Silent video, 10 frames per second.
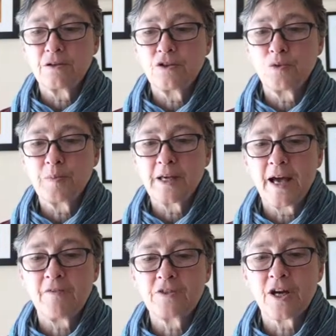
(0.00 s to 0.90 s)
you'll
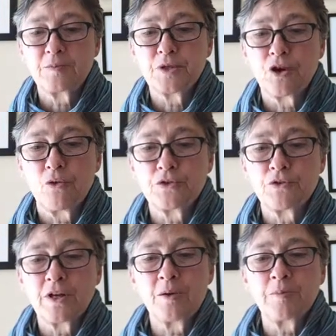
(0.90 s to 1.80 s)
have time to go
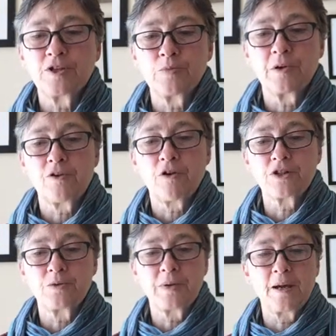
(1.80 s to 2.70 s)
through it, but of
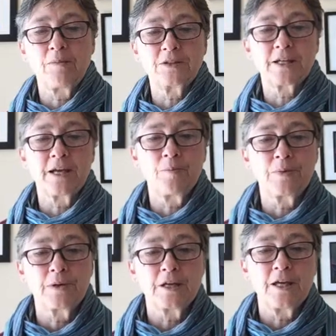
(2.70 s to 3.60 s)
course you'll be able to
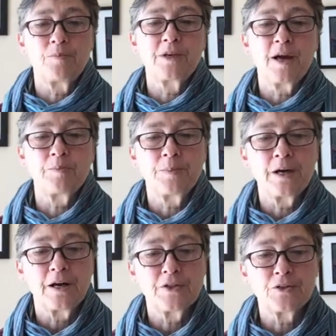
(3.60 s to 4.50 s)
keep it up
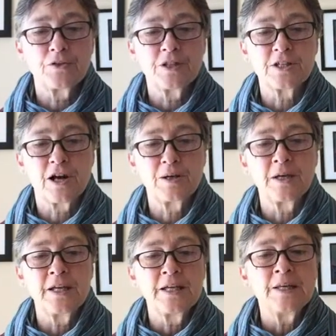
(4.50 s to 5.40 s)
through the time.
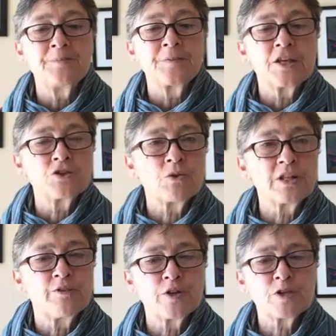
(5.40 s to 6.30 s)
So
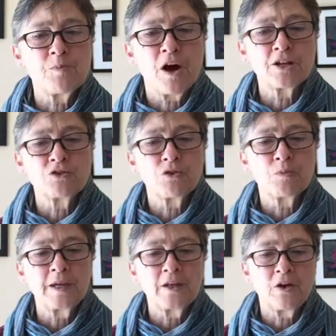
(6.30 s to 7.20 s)
in the first module,
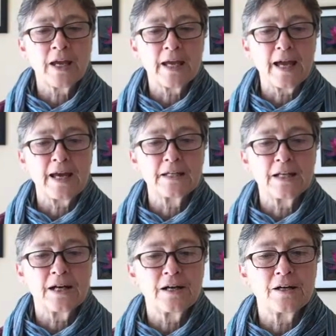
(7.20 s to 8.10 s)
we'll be looking
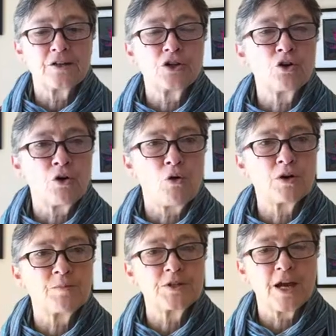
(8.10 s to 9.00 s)
at your
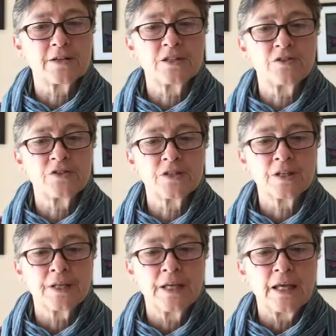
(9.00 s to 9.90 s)
own objectives,